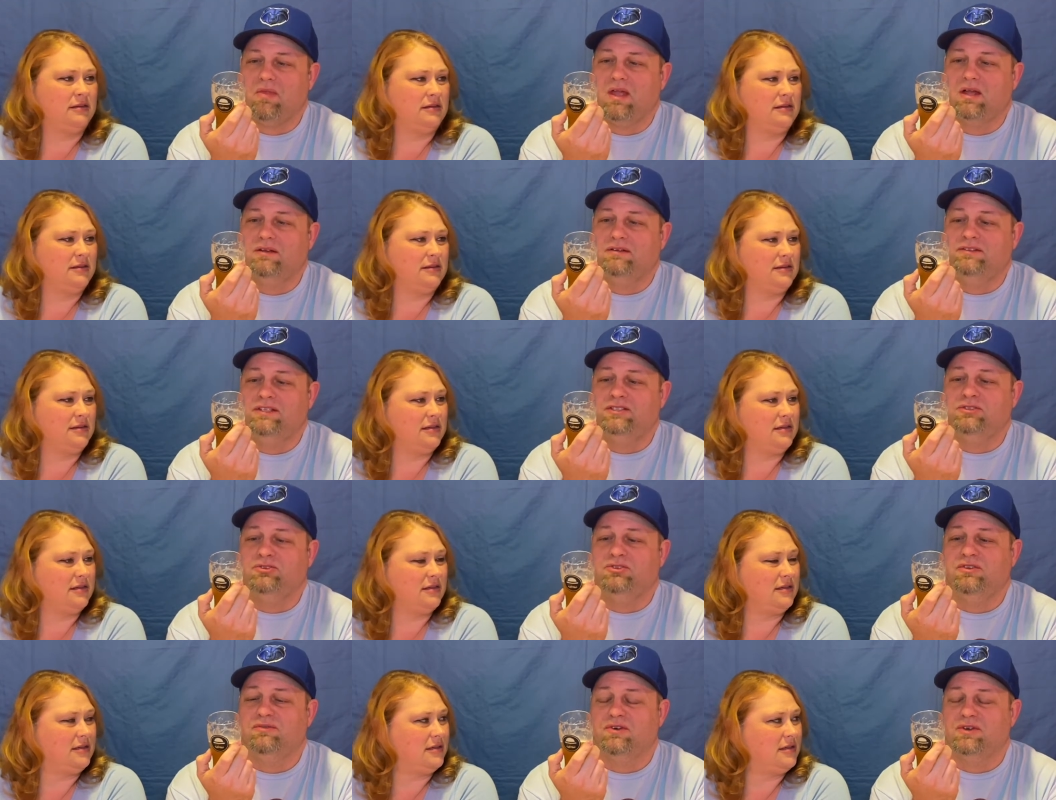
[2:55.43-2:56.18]
Speaker 1: This was
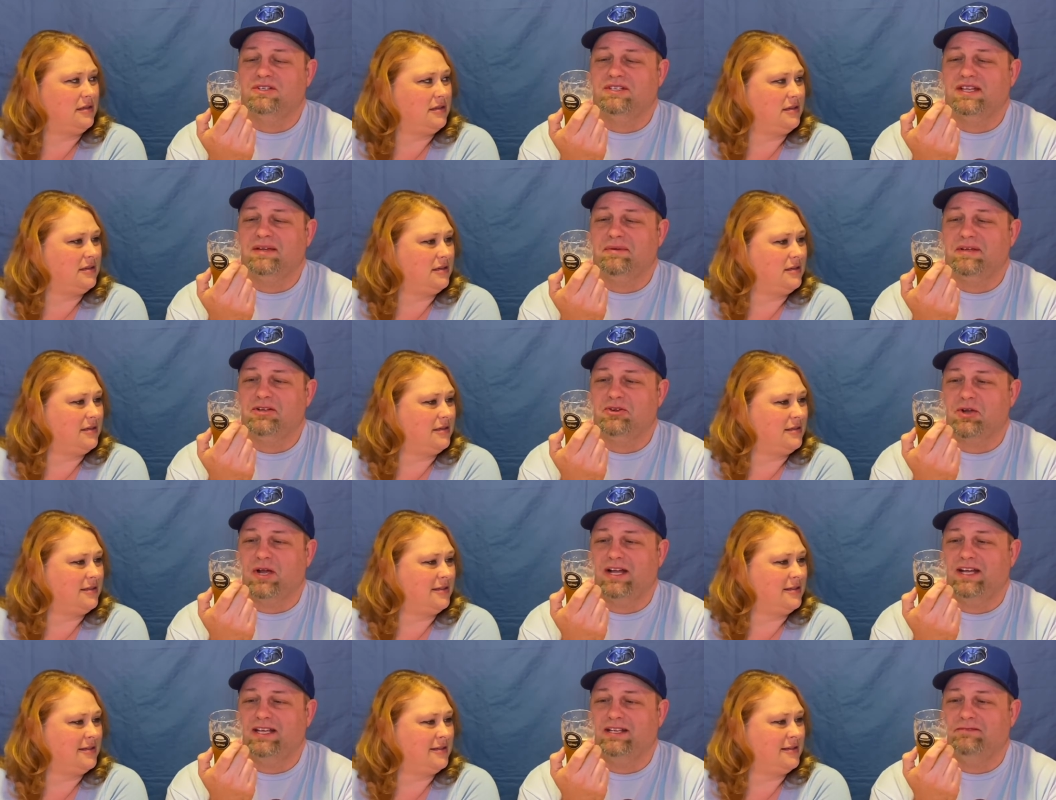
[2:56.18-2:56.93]
the first time I tried
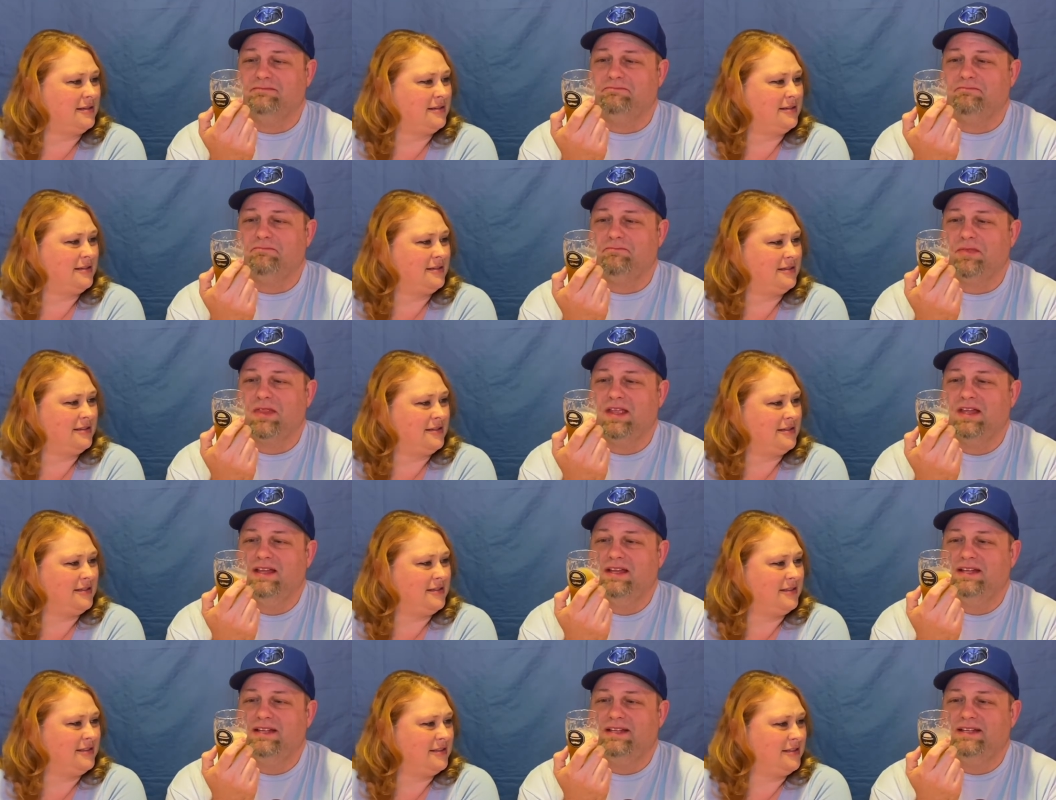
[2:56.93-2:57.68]
it.
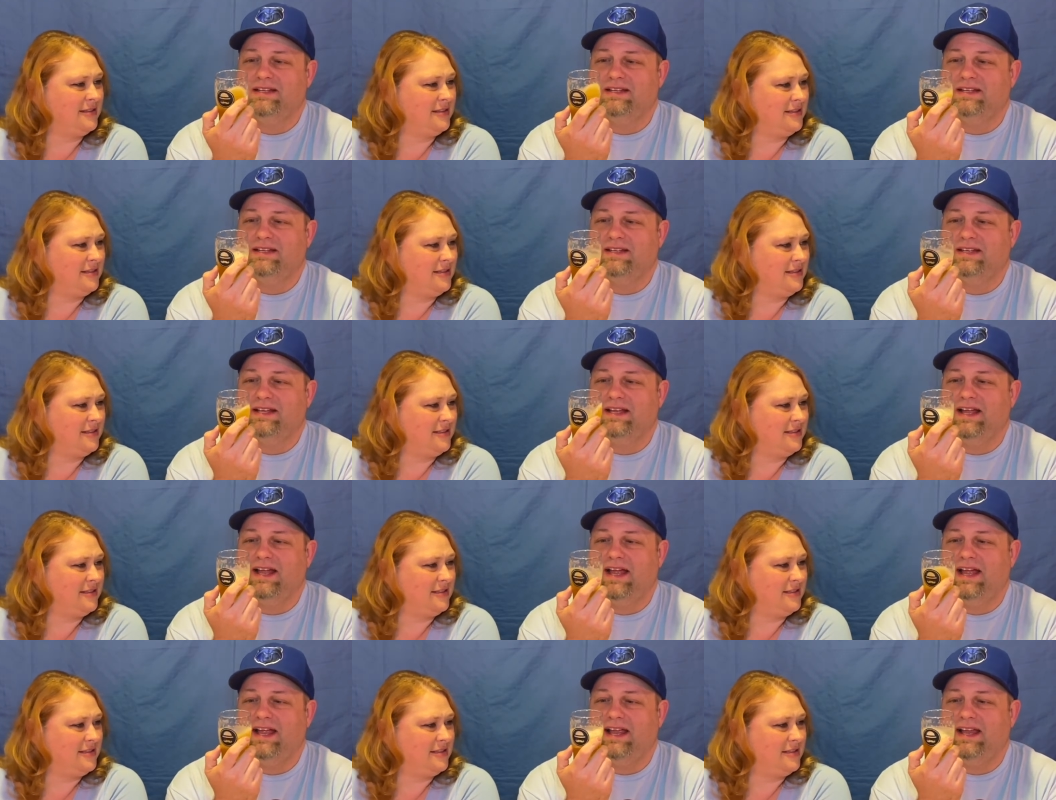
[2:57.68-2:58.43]

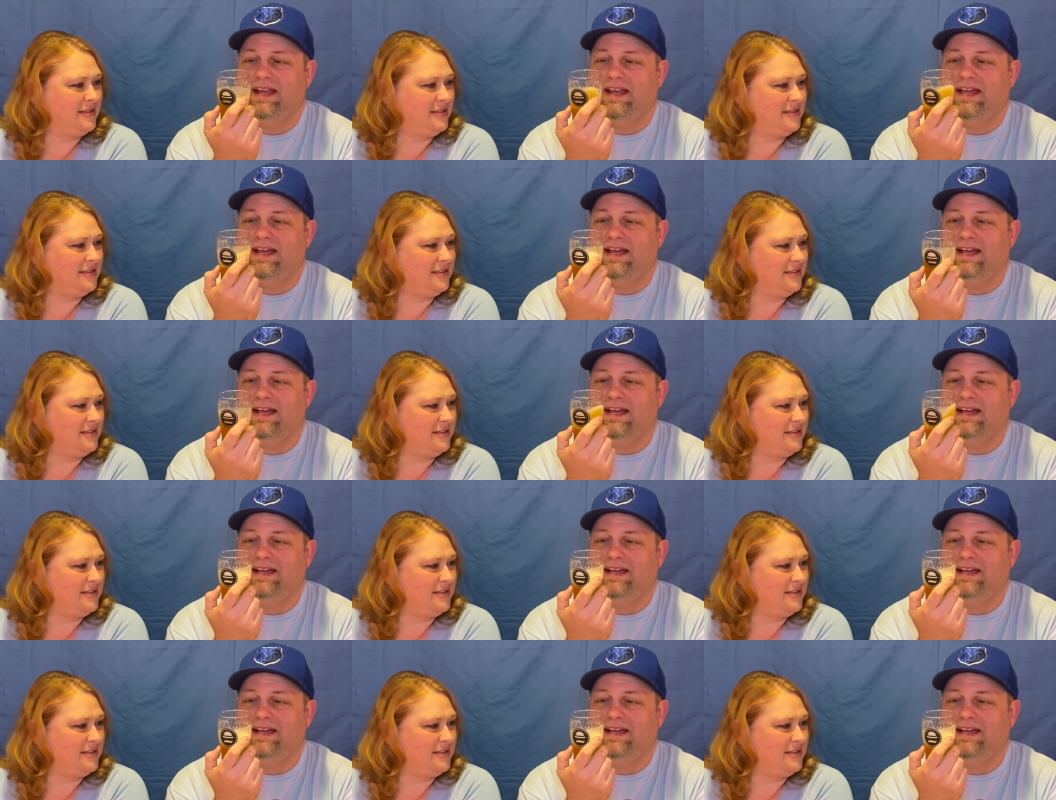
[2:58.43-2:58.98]
And uh,